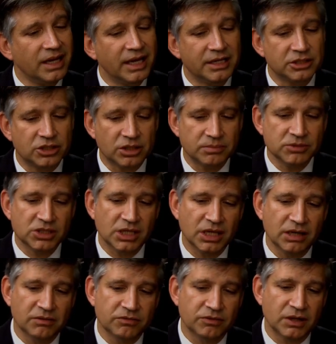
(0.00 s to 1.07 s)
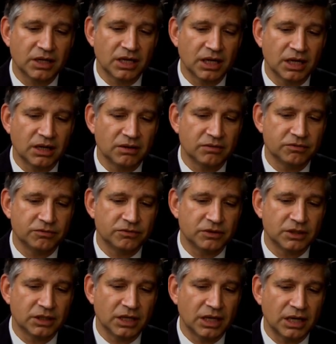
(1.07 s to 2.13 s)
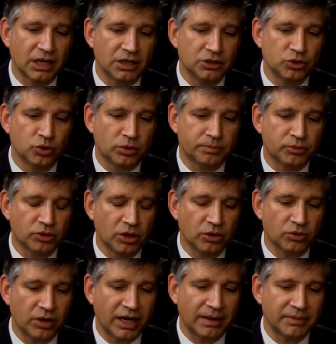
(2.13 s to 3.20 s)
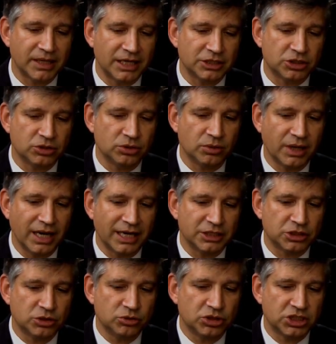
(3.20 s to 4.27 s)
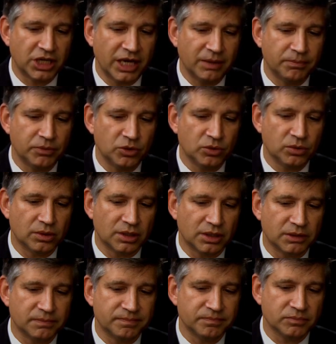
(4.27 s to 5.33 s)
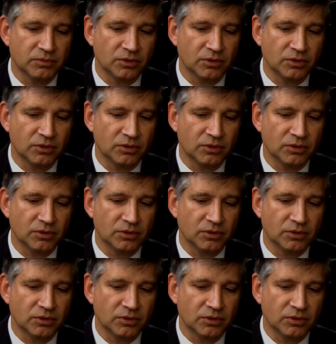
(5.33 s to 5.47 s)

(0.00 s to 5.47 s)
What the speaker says: In terms of your program, and as you shape your